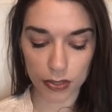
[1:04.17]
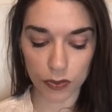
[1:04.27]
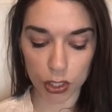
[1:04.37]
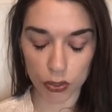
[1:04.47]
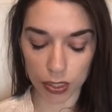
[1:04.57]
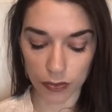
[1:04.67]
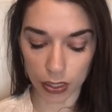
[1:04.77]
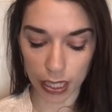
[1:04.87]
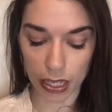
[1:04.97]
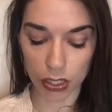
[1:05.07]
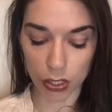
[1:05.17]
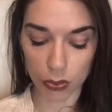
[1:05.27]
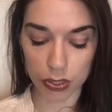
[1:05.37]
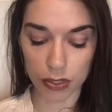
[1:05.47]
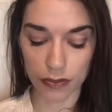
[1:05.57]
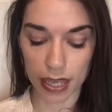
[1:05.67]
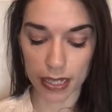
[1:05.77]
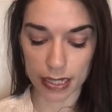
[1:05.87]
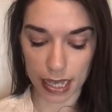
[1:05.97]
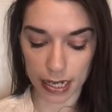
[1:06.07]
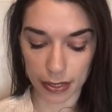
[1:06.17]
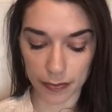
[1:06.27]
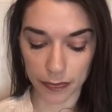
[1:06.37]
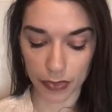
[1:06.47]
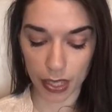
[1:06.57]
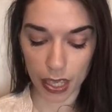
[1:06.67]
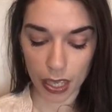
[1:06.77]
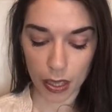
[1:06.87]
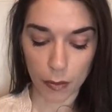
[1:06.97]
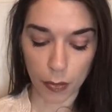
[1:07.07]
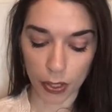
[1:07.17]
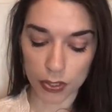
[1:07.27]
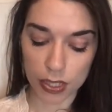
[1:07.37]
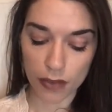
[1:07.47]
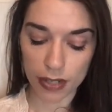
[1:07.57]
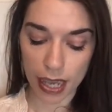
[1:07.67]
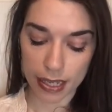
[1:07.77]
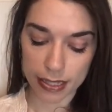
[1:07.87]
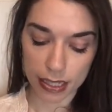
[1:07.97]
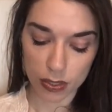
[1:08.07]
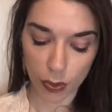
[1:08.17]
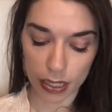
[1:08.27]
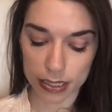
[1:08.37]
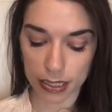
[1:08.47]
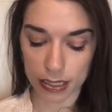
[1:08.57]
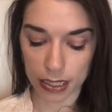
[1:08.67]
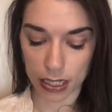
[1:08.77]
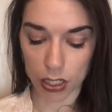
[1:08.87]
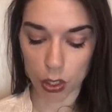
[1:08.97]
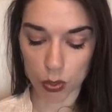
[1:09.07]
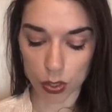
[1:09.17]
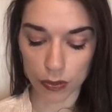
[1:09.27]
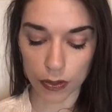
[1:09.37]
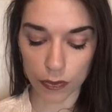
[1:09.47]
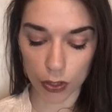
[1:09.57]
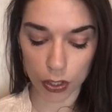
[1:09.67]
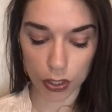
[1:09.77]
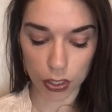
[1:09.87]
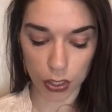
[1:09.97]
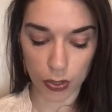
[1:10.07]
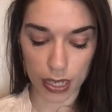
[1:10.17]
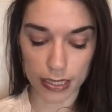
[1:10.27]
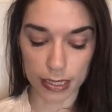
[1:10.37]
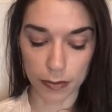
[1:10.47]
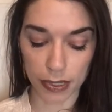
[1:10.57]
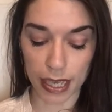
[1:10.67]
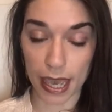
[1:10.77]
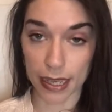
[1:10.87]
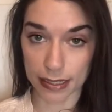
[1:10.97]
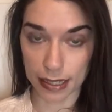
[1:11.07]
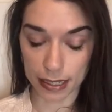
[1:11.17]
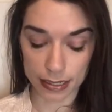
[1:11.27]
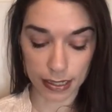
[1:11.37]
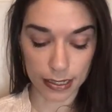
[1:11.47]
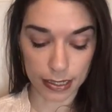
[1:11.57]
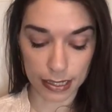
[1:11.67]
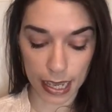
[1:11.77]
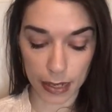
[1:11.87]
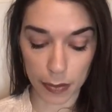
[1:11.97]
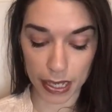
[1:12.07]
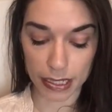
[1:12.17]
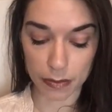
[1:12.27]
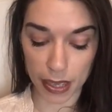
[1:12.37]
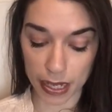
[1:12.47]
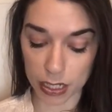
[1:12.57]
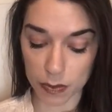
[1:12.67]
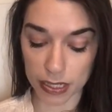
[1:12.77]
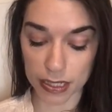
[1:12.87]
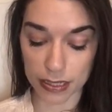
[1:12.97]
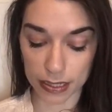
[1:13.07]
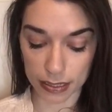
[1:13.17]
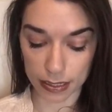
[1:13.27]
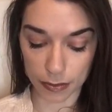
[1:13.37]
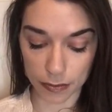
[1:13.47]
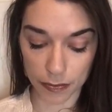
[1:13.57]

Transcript: retrieval, and use of that data. Microsoft Access 2016, usually referred to as simply Access, is a database management system.